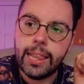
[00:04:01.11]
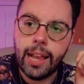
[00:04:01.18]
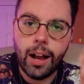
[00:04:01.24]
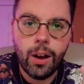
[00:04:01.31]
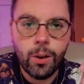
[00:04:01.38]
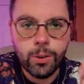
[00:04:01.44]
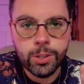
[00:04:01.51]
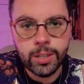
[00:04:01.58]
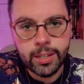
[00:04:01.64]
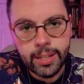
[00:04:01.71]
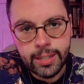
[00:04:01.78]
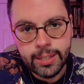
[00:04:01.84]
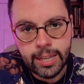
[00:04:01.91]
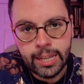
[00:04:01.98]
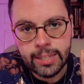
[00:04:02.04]
Not all
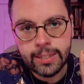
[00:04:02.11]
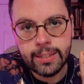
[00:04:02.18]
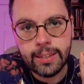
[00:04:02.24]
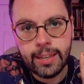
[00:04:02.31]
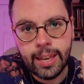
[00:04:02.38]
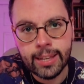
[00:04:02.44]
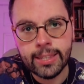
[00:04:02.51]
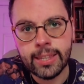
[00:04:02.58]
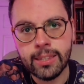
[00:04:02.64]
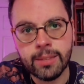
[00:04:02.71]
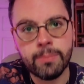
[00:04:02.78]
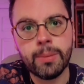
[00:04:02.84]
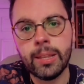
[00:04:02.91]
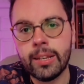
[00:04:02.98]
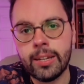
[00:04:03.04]
cities has
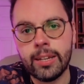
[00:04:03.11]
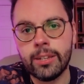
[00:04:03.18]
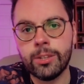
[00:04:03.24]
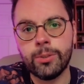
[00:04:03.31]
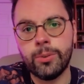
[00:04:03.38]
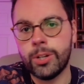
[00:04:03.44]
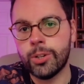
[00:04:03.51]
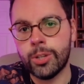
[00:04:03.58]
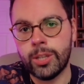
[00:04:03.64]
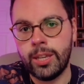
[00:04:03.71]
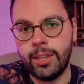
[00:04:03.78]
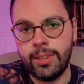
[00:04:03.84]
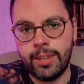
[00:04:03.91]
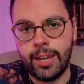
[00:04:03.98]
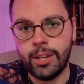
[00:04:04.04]
accessibility to
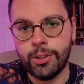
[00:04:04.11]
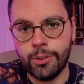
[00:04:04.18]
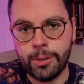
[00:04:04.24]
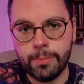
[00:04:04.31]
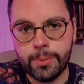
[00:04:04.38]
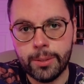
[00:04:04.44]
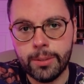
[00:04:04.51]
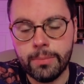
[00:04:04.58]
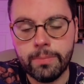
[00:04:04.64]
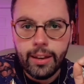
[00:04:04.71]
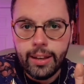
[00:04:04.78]
interesting day trips.